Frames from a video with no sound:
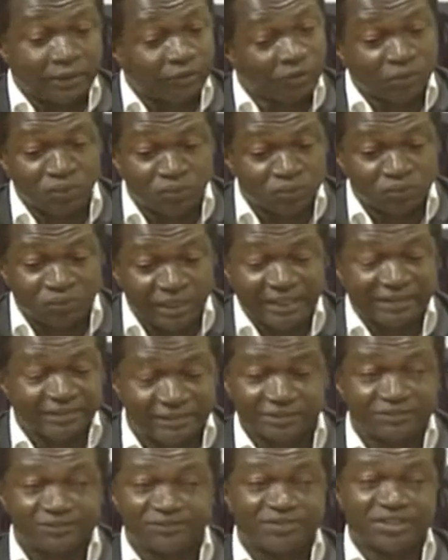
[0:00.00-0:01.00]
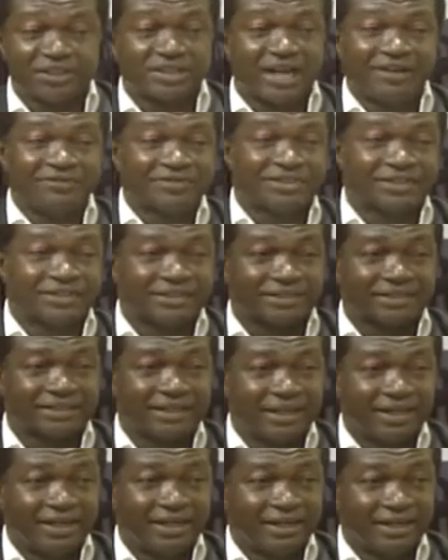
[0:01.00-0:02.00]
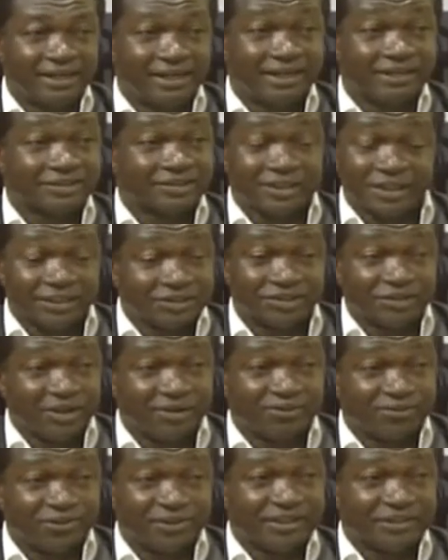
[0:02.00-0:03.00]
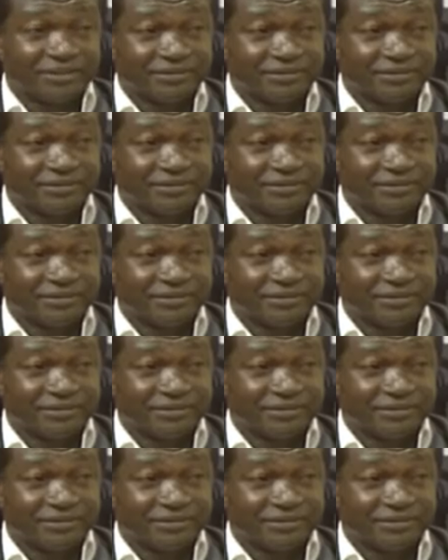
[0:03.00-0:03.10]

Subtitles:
not rendering free services. It's not free.